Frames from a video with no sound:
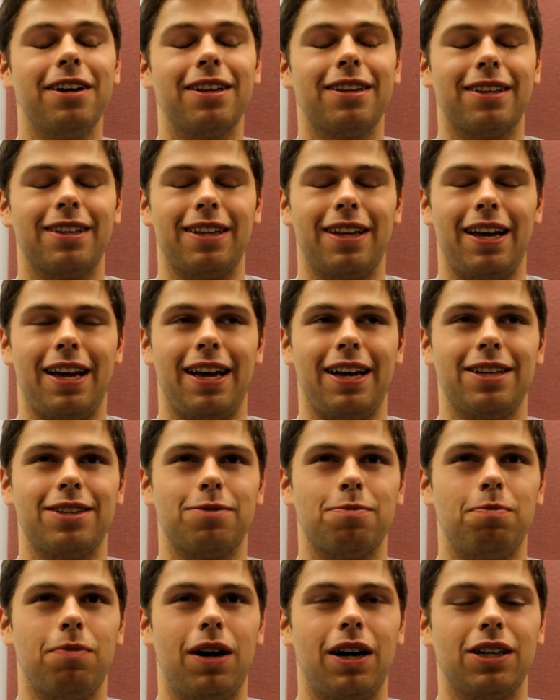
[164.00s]
with
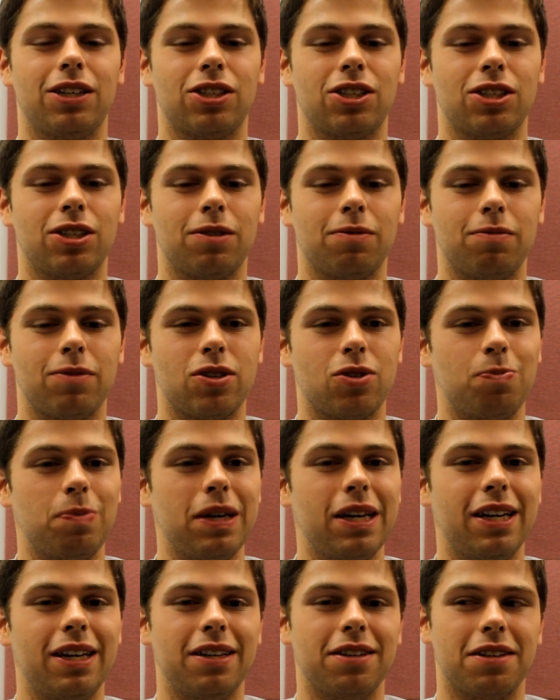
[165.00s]
as much
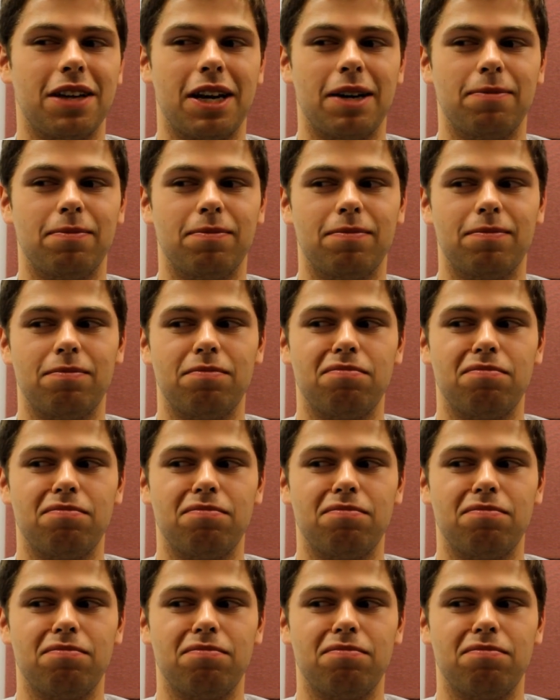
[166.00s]
speed as I